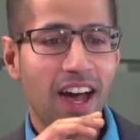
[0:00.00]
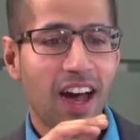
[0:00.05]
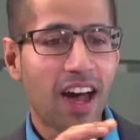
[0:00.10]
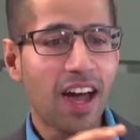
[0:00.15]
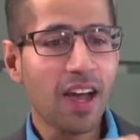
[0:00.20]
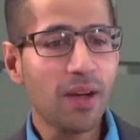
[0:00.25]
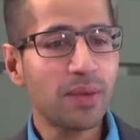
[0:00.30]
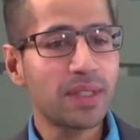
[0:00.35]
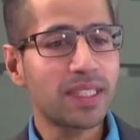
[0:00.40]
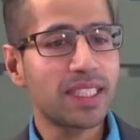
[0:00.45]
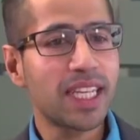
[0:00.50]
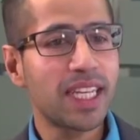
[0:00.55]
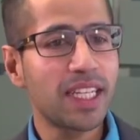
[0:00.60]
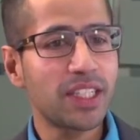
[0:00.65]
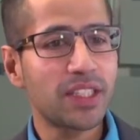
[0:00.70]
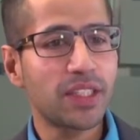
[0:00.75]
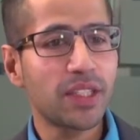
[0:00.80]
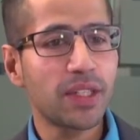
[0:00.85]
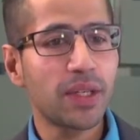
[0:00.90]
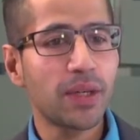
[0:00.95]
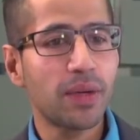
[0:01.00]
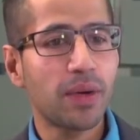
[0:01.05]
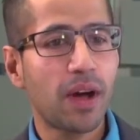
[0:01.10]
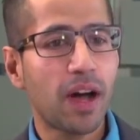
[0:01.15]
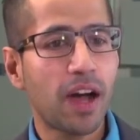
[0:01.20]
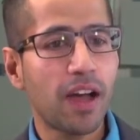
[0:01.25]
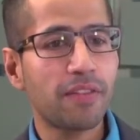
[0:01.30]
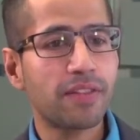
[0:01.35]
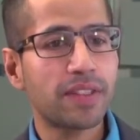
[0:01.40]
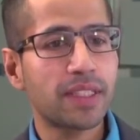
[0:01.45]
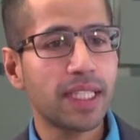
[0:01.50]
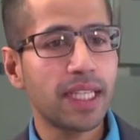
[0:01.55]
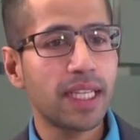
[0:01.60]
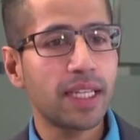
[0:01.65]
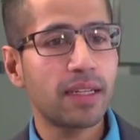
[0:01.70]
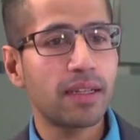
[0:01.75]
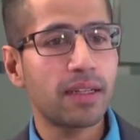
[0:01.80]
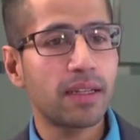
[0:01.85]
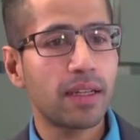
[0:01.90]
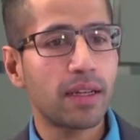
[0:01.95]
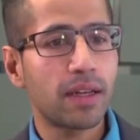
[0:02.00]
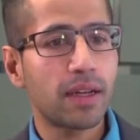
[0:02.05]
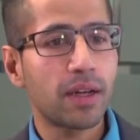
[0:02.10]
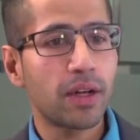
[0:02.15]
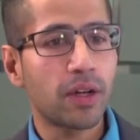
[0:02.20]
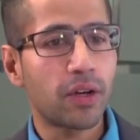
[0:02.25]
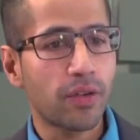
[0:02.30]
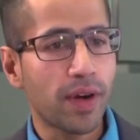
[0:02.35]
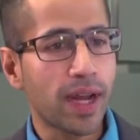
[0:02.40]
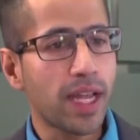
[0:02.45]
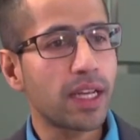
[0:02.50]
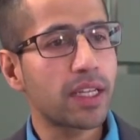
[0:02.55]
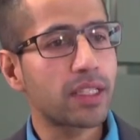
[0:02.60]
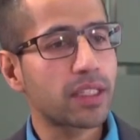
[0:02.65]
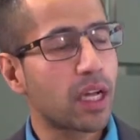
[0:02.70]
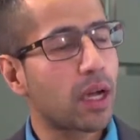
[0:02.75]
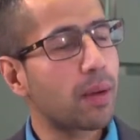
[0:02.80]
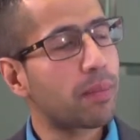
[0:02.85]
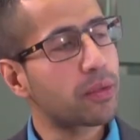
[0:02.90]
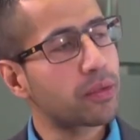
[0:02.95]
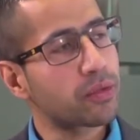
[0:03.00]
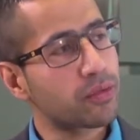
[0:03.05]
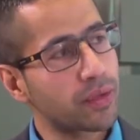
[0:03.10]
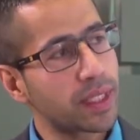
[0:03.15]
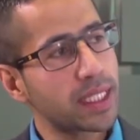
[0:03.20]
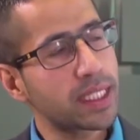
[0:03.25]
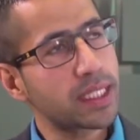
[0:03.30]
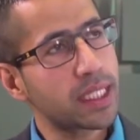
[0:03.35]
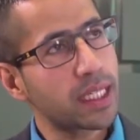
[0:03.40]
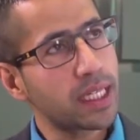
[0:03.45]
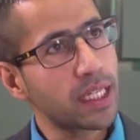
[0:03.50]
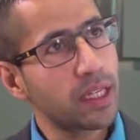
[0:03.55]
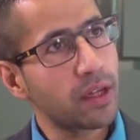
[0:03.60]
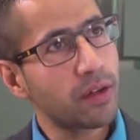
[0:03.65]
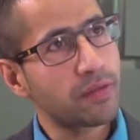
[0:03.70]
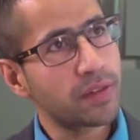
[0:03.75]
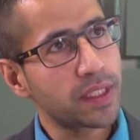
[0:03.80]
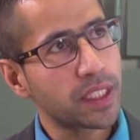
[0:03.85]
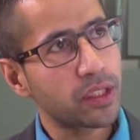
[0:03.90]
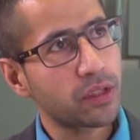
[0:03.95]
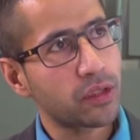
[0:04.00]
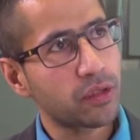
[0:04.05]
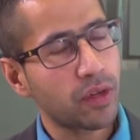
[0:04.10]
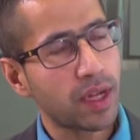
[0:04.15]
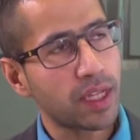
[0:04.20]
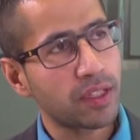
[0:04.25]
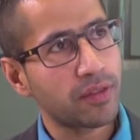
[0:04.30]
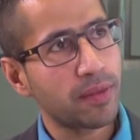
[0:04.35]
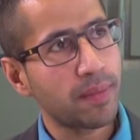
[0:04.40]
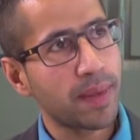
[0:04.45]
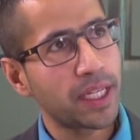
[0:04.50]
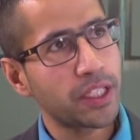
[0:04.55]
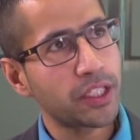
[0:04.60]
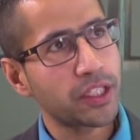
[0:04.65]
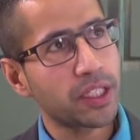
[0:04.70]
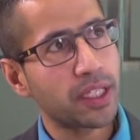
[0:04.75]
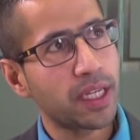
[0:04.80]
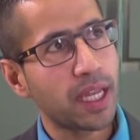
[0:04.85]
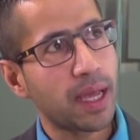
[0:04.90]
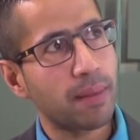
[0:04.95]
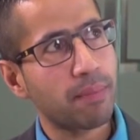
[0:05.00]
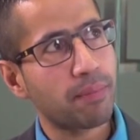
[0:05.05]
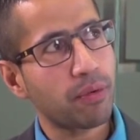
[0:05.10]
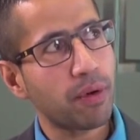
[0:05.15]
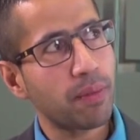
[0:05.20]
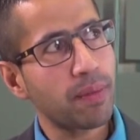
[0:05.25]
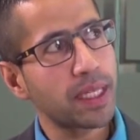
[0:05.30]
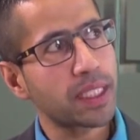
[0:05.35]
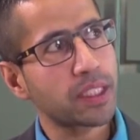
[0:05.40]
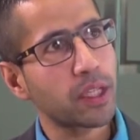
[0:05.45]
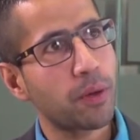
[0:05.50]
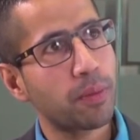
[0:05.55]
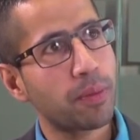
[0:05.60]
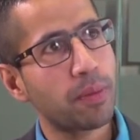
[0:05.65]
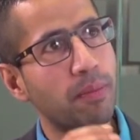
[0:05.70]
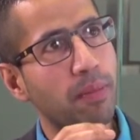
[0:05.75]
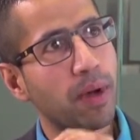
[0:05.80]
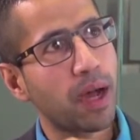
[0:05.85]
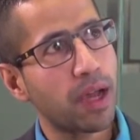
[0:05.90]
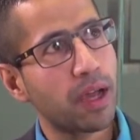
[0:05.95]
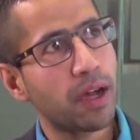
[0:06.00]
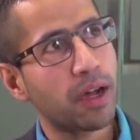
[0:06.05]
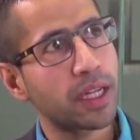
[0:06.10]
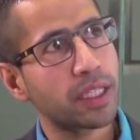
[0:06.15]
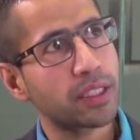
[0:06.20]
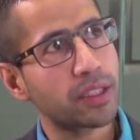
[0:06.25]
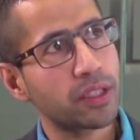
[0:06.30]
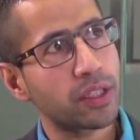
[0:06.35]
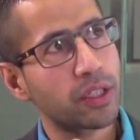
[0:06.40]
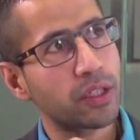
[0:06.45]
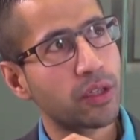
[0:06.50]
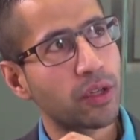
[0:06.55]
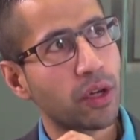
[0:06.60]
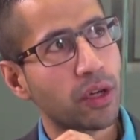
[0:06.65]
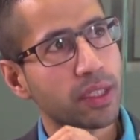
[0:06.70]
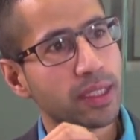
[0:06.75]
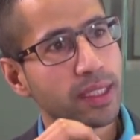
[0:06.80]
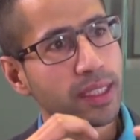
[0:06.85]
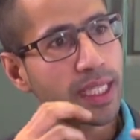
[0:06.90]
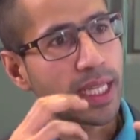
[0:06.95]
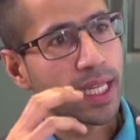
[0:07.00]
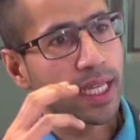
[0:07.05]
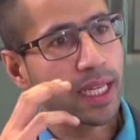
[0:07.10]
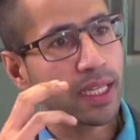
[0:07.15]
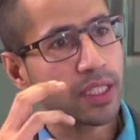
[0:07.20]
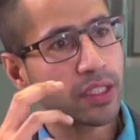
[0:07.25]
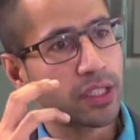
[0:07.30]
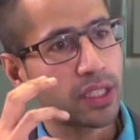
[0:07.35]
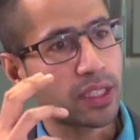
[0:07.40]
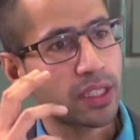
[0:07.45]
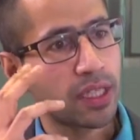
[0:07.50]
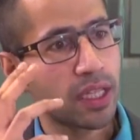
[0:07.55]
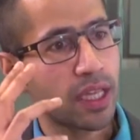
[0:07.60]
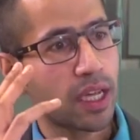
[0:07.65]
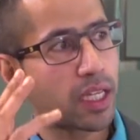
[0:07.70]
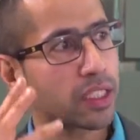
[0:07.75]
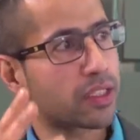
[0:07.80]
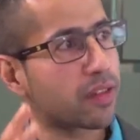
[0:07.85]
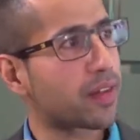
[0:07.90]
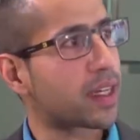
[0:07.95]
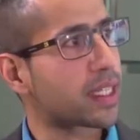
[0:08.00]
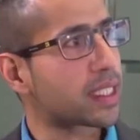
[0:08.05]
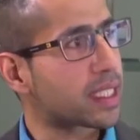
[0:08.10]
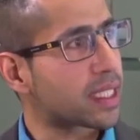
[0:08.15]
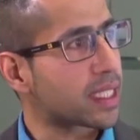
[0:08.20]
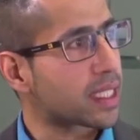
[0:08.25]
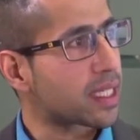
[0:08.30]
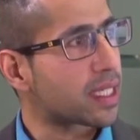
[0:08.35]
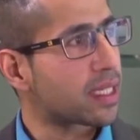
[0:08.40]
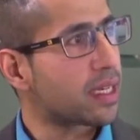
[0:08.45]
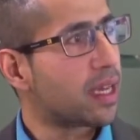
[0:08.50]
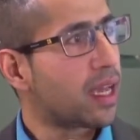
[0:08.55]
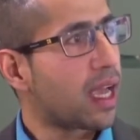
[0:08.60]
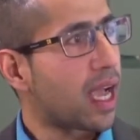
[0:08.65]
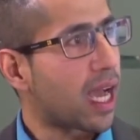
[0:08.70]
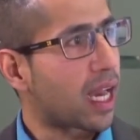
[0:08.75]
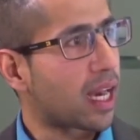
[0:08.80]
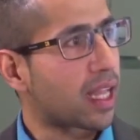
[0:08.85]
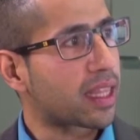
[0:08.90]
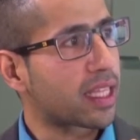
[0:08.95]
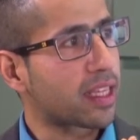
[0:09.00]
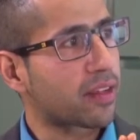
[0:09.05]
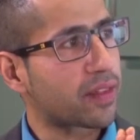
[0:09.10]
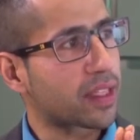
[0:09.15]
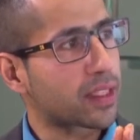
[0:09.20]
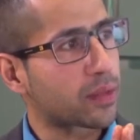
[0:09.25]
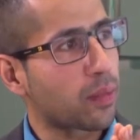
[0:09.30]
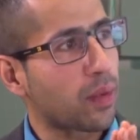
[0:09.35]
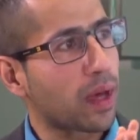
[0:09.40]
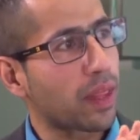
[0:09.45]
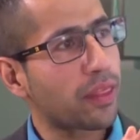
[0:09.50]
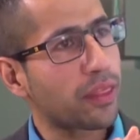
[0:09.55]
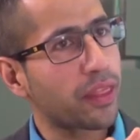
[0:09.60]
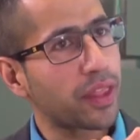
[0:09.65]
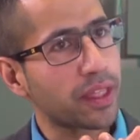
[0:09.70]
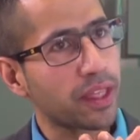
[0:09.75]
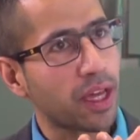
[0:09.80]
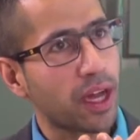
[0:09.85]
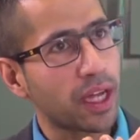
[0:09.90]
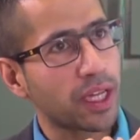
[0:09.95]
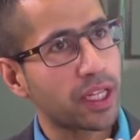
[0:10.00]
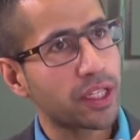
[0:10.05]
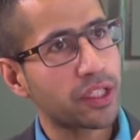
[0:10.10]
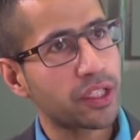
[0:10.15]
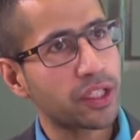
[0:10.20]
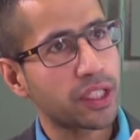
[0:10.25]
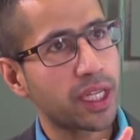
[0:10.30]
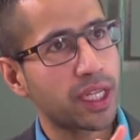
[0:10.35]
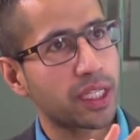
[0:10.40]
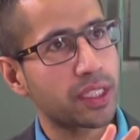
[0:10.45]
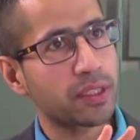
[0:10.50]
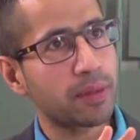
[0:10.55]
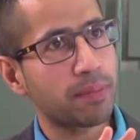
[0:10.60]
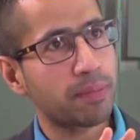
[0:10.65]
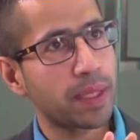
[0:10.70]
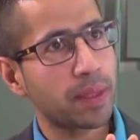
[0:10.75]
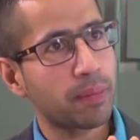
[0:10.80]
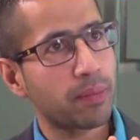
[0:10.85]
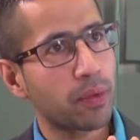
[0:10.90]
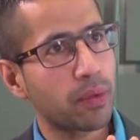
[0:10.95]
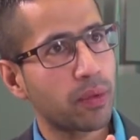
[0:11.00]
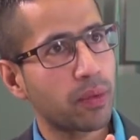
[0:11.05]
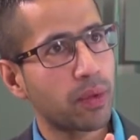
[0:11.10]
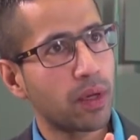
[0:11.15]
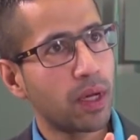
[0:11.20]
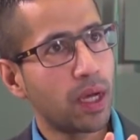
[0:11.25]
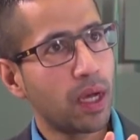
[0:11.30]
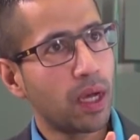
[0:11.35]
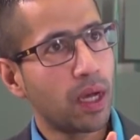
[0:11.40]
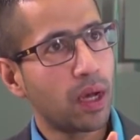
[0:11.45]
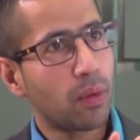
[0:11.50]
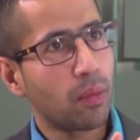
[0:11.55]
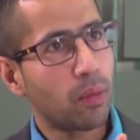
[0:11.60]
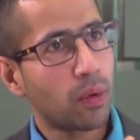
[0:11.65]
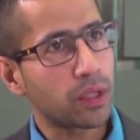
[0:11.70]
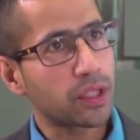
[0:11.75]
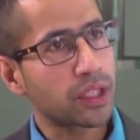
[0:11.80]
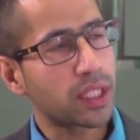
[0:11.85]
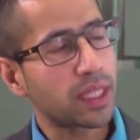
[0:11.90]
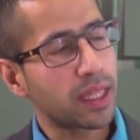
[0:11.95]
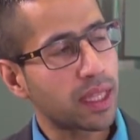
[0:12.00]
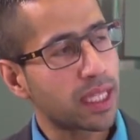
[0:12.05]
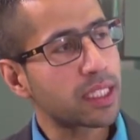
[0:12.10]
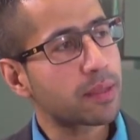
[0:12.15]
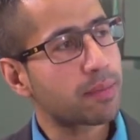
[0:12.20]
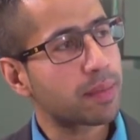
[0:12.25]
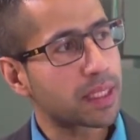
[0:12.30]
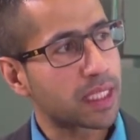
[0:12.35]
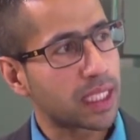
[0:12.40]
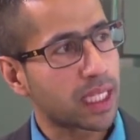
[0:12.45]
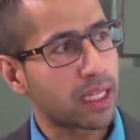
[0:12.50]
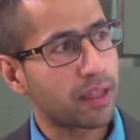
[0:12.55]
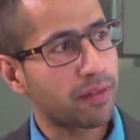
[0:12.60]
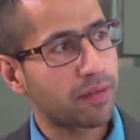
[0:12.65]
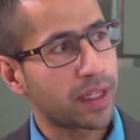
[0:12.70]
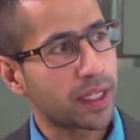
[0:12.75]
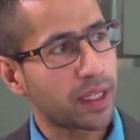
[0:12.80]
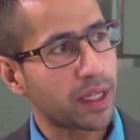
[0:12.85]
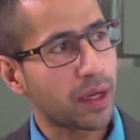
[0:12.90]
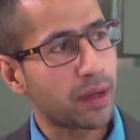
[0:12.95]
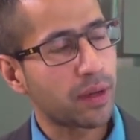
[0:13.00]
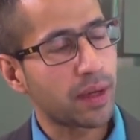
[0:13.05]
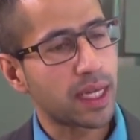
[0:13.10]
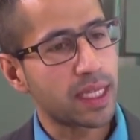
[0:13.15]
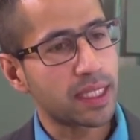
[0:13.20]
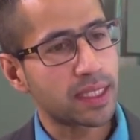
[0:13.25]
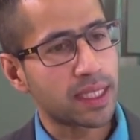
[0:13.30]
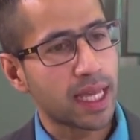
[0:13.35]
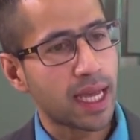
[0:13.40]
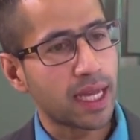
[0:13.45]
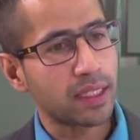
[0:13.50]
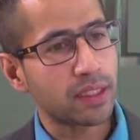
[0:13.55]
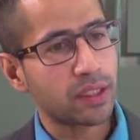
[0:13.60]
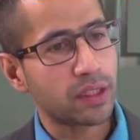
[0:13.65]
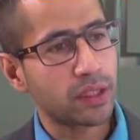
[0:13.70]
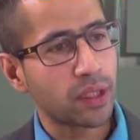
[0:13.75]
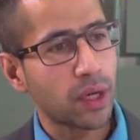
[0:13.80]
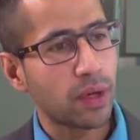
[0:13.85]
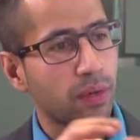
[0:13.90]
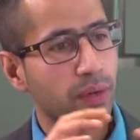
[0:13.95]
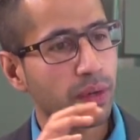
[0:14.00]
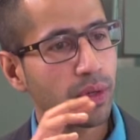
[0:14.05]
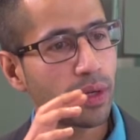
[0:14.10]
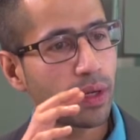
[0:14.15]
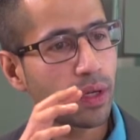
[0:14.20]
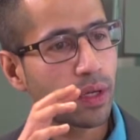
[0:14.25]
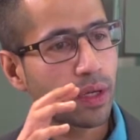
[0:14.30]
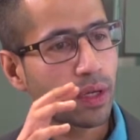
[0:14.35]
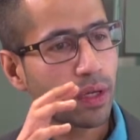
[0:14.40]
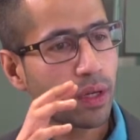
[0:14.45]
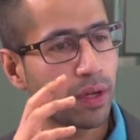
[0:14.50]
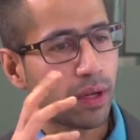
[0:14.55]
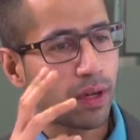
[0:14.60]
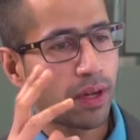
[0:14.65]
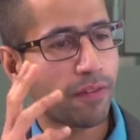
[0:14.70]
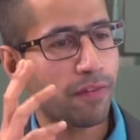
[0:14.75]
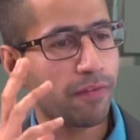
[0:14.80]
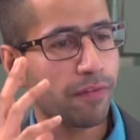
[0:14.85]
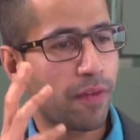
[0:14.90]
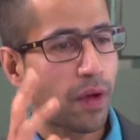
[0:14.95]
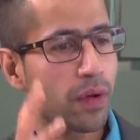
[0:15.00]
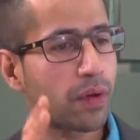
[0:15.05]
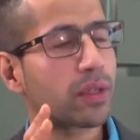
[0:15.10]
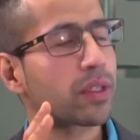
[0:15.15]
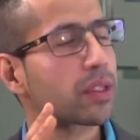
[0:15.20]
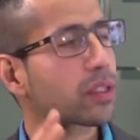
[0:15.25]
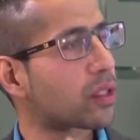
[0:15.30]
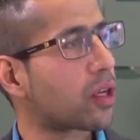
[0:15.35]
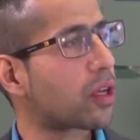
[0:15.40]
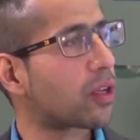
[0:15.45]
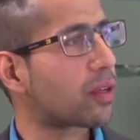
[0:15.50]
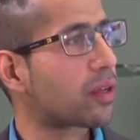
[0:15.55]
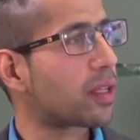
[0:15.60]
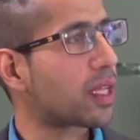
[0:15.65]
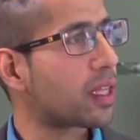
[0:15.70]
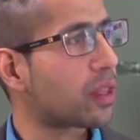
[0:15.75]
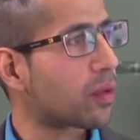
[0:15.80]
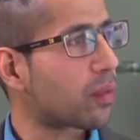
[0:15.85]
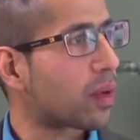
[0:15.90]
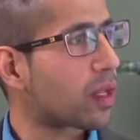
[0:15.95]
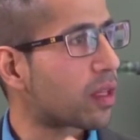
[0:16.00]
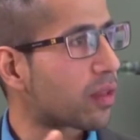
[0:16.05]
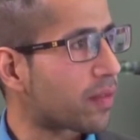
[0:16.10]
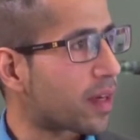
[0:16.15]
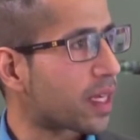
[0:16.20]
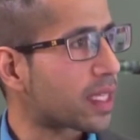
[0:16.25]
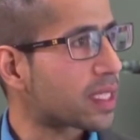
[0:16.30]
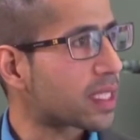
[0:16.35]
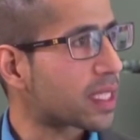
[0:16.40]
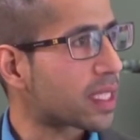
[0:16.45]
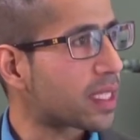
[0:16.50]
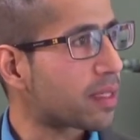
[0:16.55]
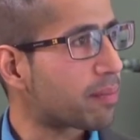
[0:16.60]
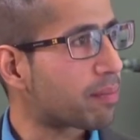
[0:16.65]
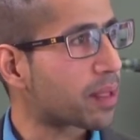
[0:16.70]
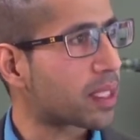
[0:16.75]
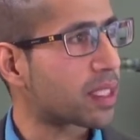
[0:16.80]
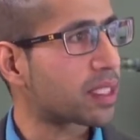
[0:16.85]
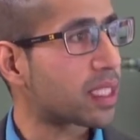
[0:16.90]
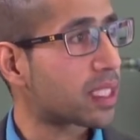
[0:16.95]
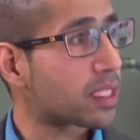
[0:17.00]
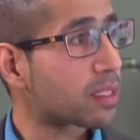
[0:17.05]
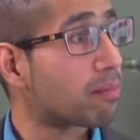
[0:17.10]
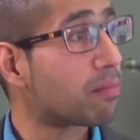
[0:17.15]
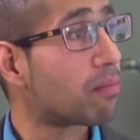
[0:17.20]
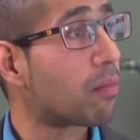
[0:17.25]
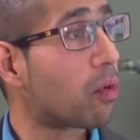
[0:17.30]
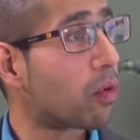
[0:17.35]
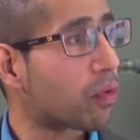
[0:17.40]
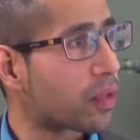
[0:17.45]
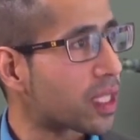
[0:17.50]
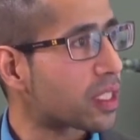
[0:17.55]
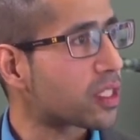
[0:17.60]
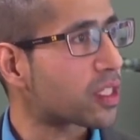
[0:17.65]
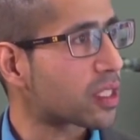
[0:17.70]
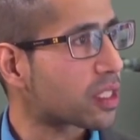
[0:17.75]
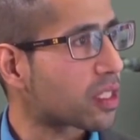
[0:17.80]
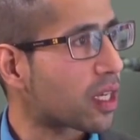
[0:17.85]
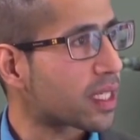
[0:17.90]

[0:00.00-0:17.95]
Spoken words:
I would say to you, I've seen great examples recently of digital transformation, and probably it's opened my eyes to not seeing it just in the eyes of IT. And I think if there's one thing that I can share to people watching this particular video is that don't kind of focus on in the world of IT, because it's more than just